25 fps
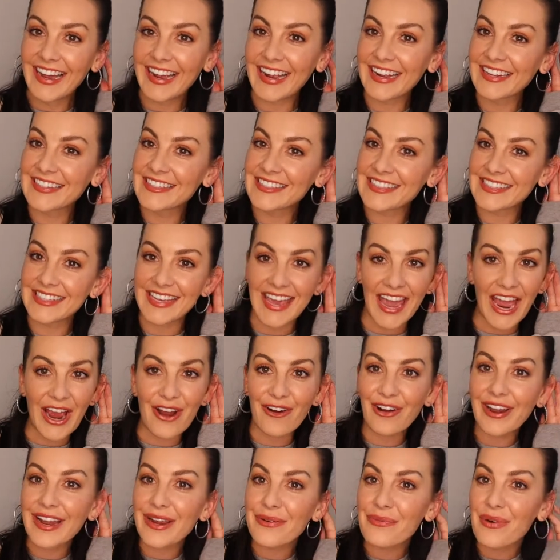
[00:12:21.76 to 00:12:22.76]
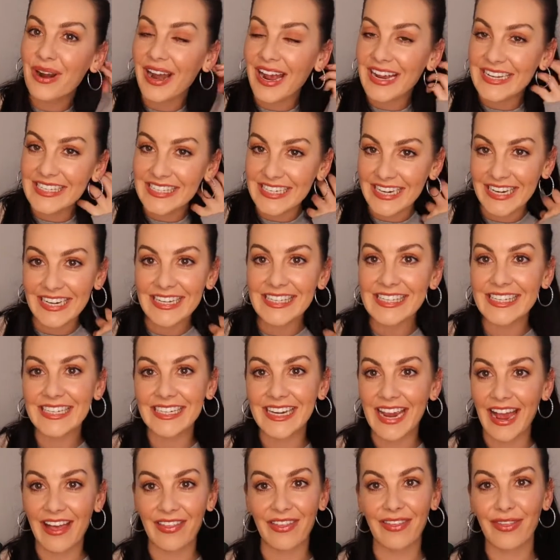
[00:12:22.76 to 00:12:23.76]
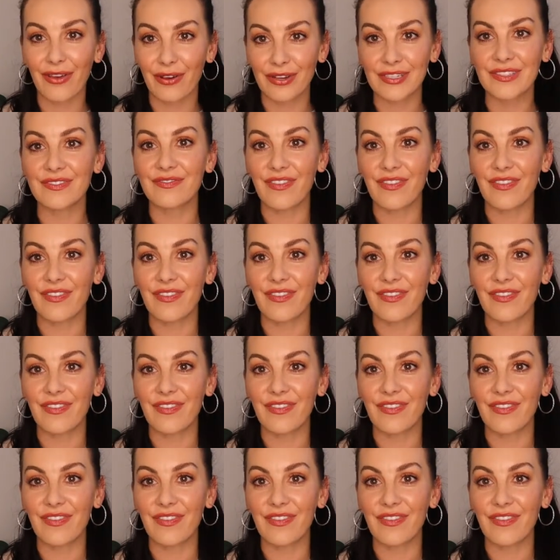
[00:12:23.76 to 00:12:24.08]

It's scary what I did to gather those